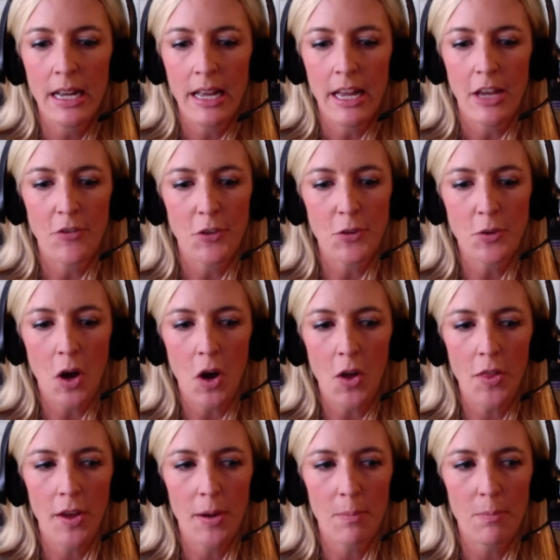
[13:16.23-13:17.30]
If you call
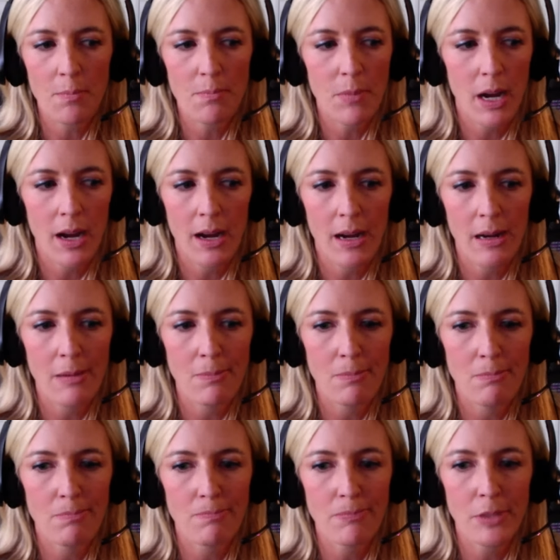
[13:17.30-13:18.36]
them,
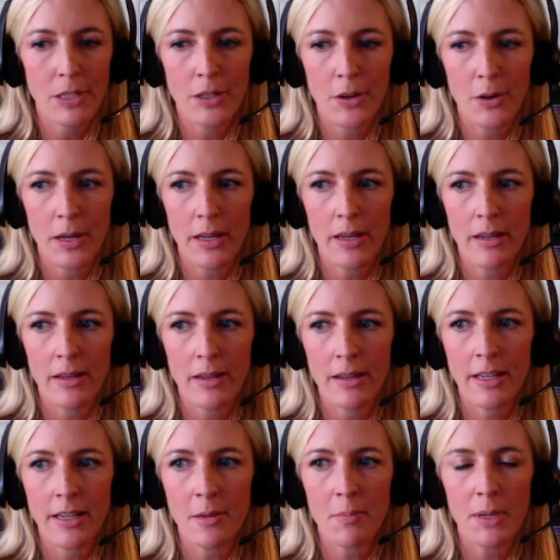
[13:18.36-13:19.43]
it
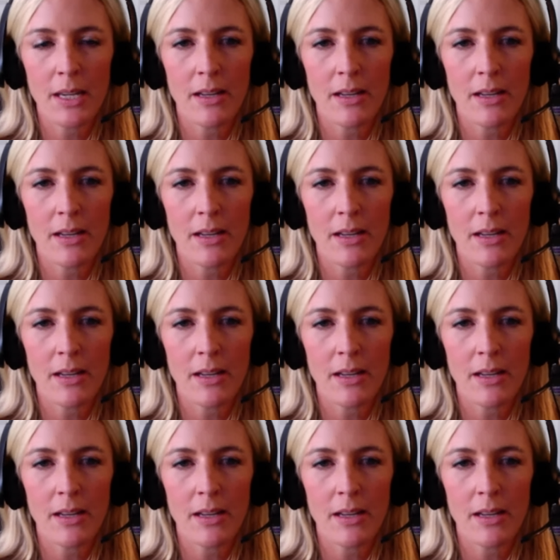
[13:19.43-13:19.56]
could be,